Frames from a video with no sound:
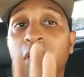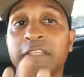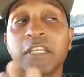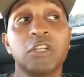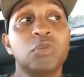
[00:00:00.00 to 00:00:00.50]

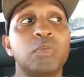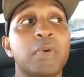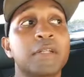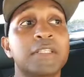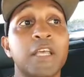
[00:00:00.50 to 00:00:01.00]
I say do
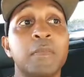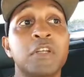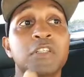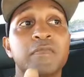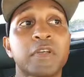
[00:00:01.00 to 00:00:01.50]
about 10
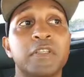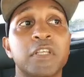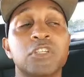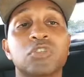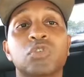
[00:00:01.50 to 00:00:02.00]
minutes of meditation.